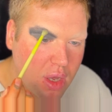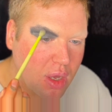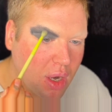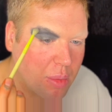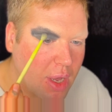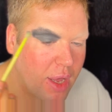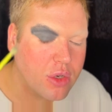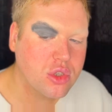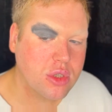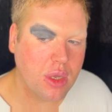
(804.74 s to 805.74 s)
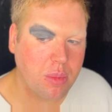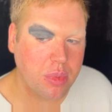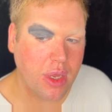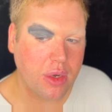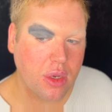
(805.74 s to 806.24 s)
And I'm kind of just like
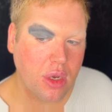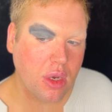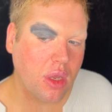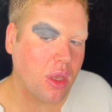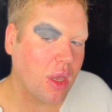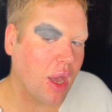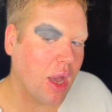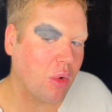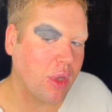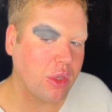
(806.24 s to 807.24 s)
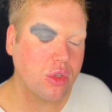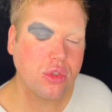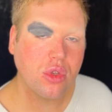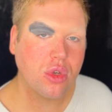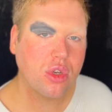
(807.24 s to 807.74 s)
blending it out. It
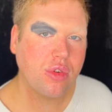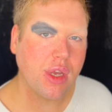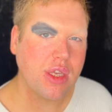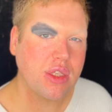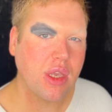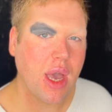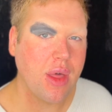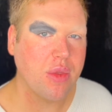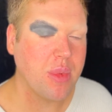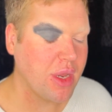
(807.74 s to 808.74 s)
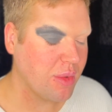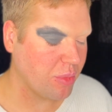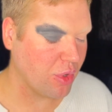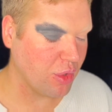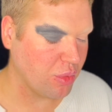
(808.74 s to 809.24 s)
does look crazy at the minute,
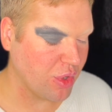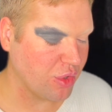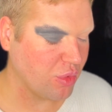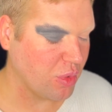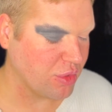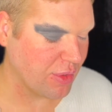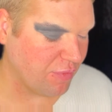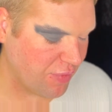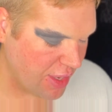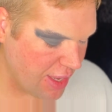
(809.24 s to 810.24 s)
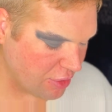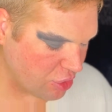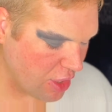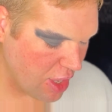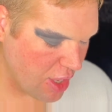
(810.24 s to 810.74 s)
but it won't do once I'm
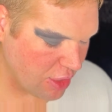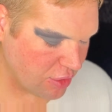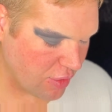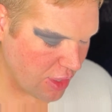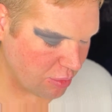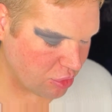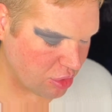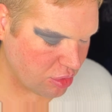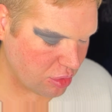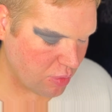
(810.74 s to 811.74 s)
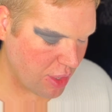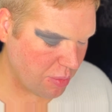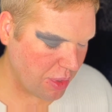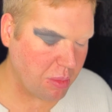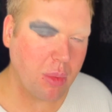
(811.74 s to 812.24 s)
finished. So then I'm just
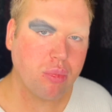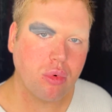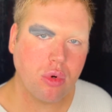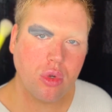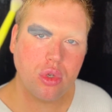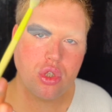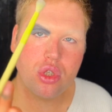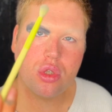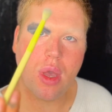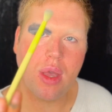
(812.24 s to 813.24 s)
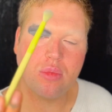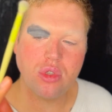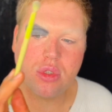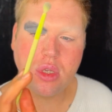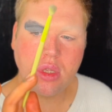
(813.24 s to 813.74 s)
swiping my brush
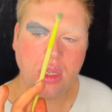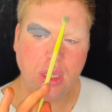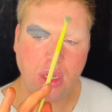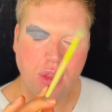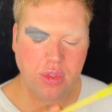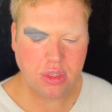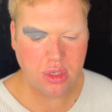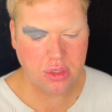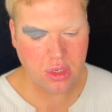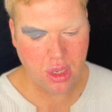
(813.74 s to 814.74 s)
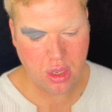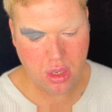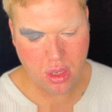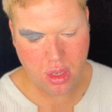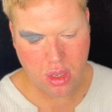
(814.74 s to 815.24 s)
just to clean it. This is
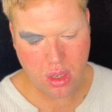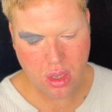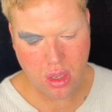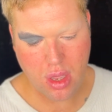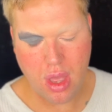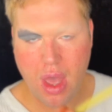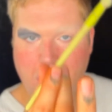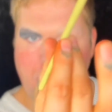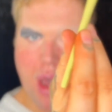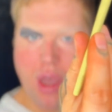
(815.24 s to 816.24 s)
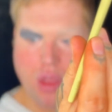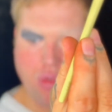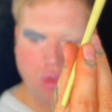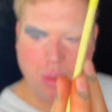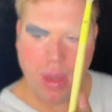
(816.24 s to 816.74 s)
a
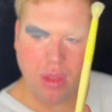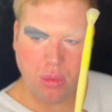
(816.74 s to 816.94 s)
MI3, by the